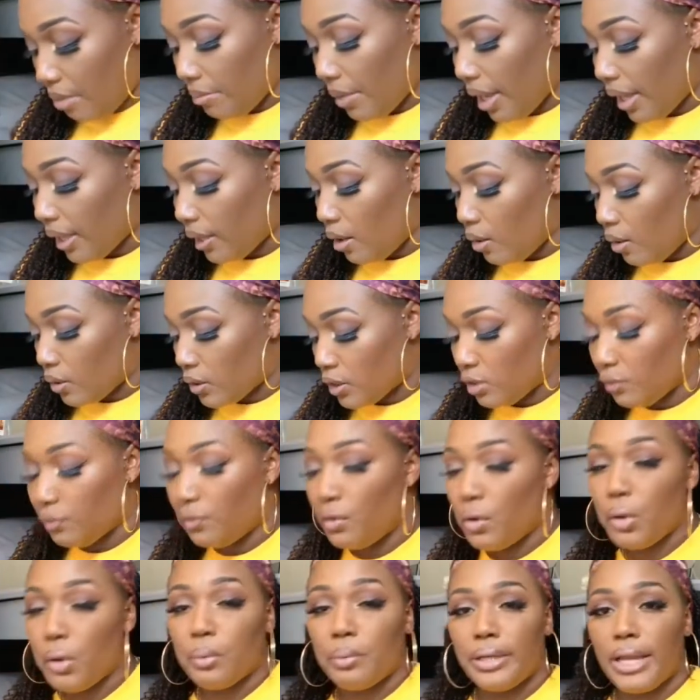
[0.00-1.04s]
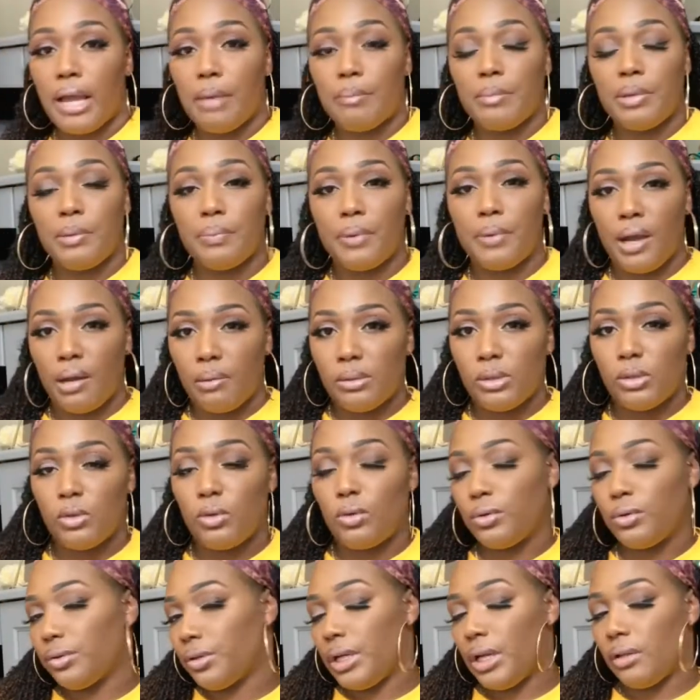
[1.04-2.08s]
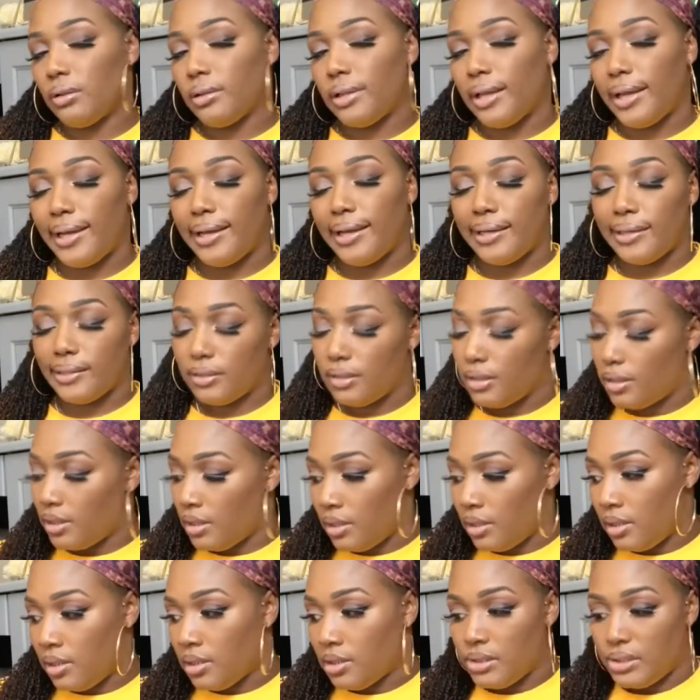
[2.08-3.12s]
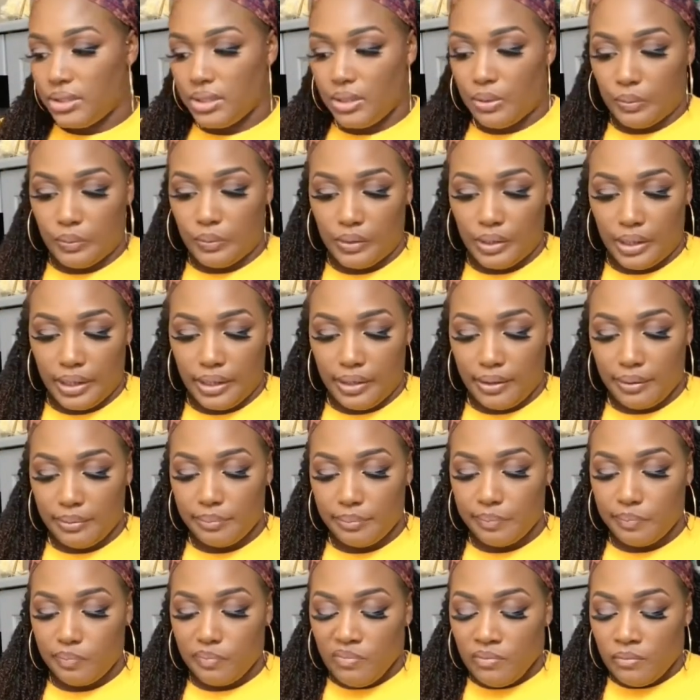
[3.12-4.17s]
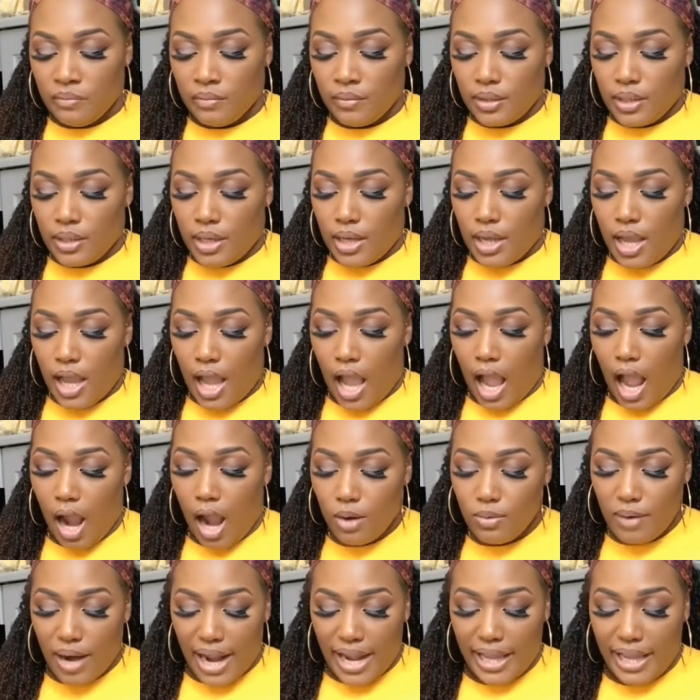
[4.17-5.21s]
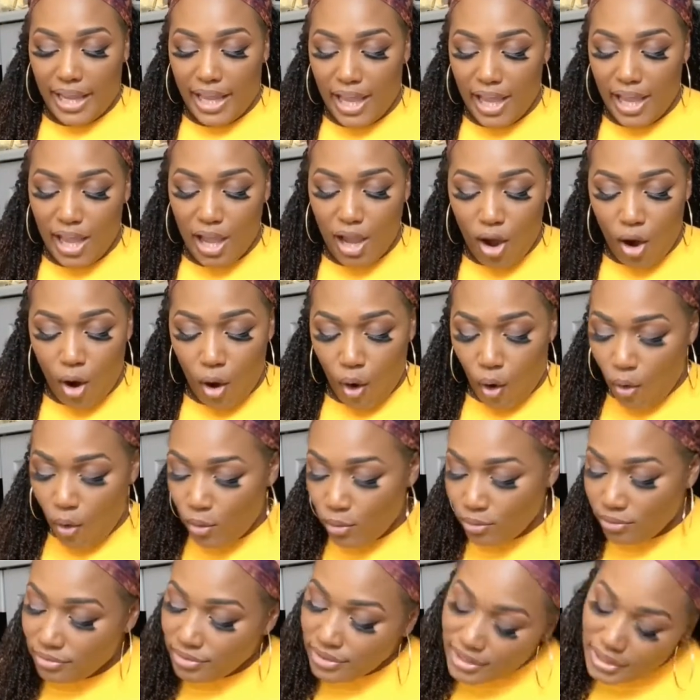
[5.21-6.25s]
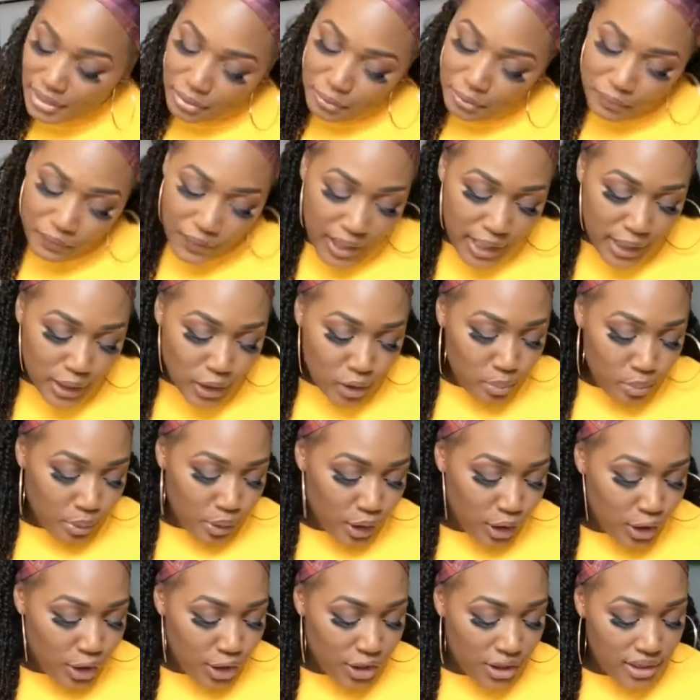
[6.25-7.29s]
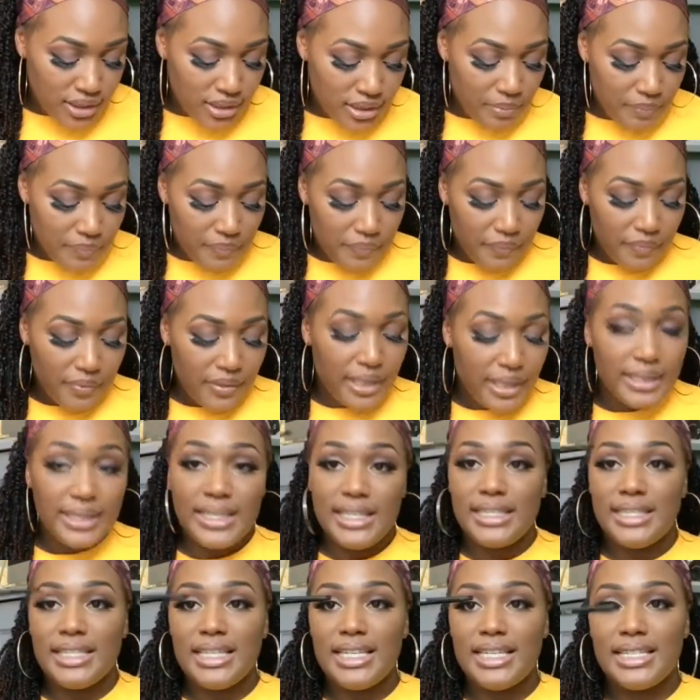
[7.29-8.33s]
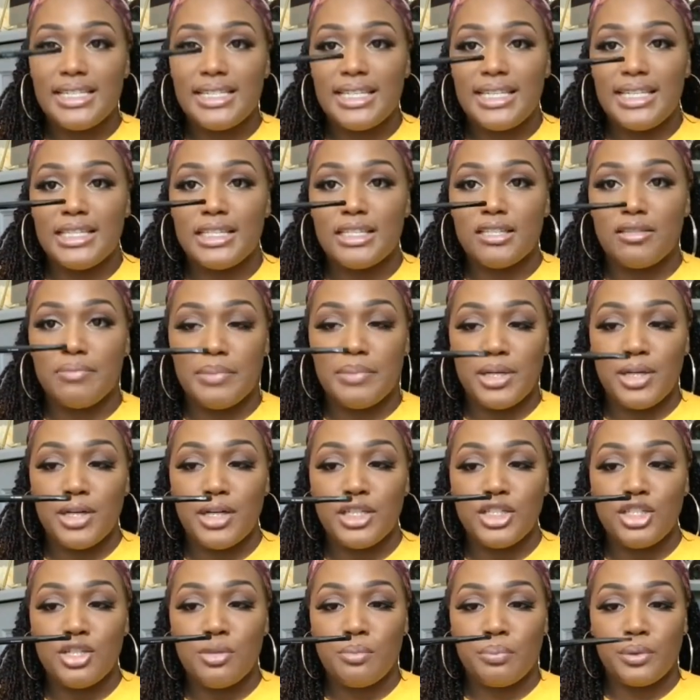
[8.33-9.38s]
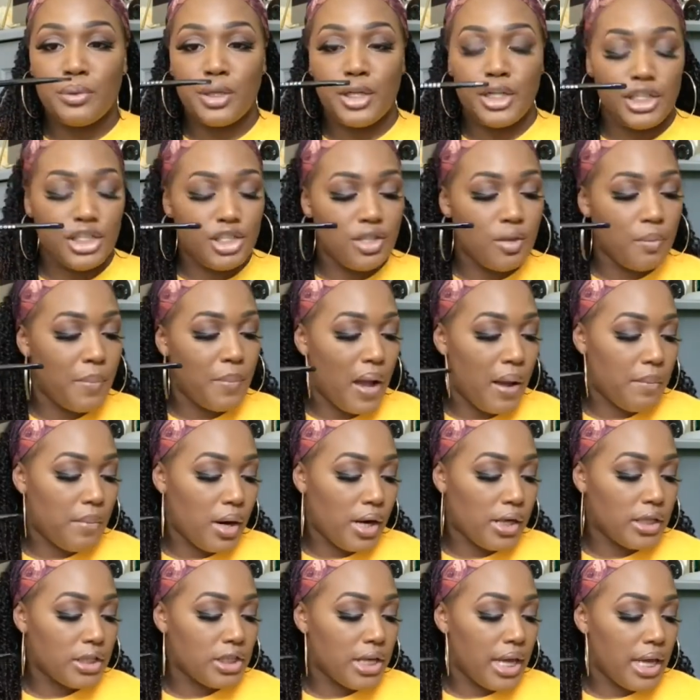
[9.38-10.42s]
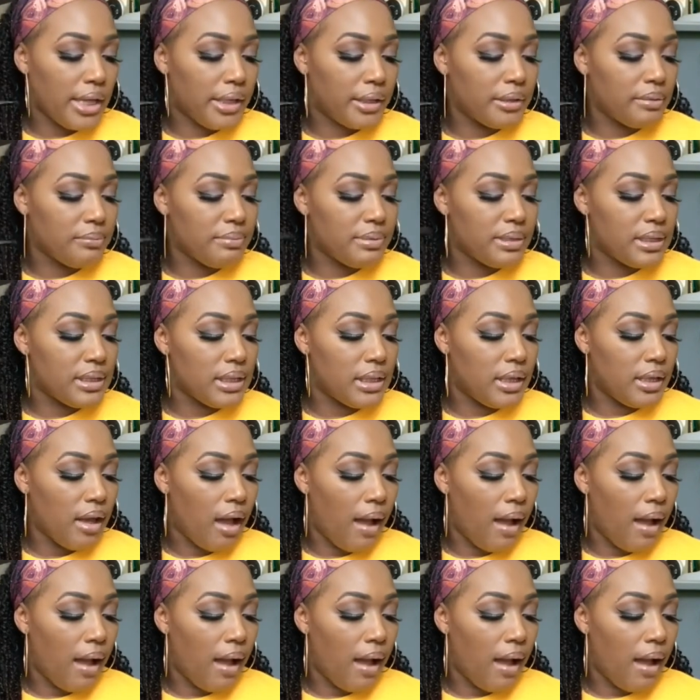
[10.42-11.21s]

And my local Sephora without me probably ordering online. So yeah. Alright. On to the face brushes. This is the smudge brush by Marc Jacobs.